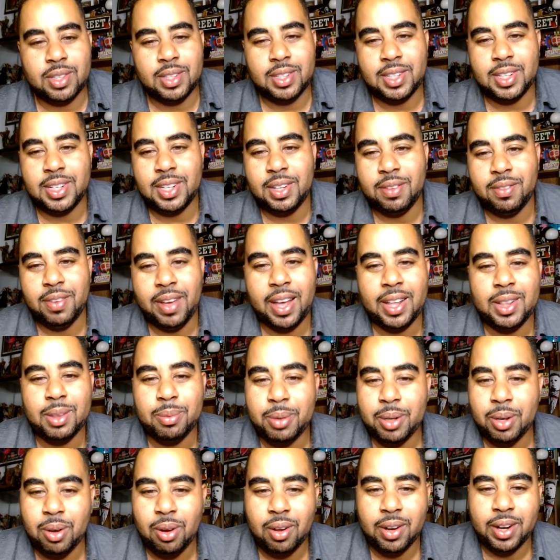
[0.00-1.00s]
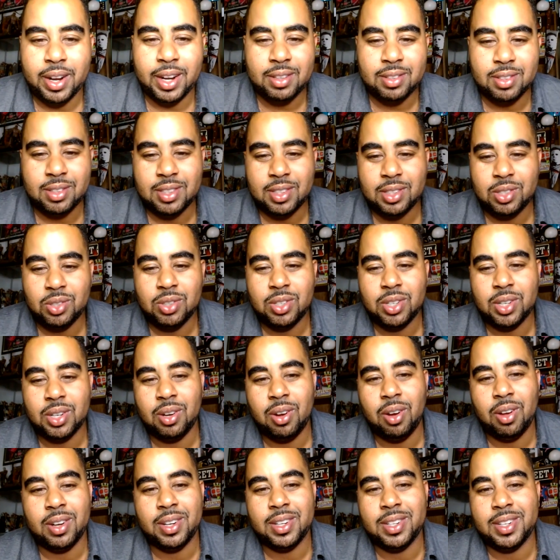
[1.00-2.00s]
It didn't even have to be called Exorcist. You could have
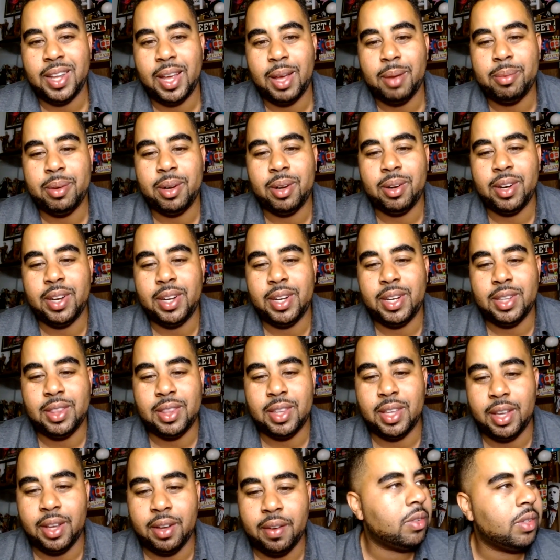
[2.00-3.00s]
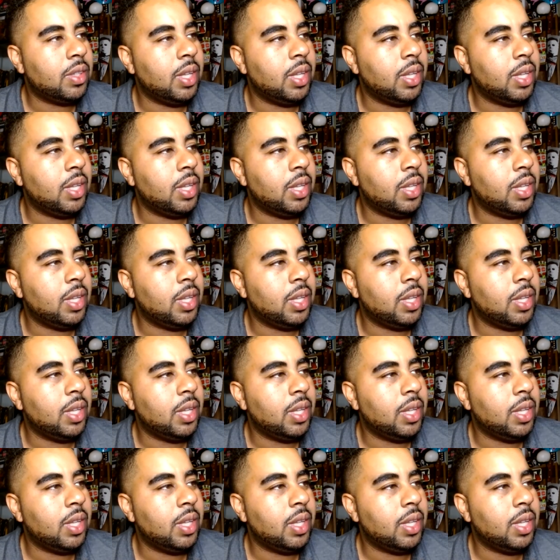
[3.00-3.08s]
called it damn near anything.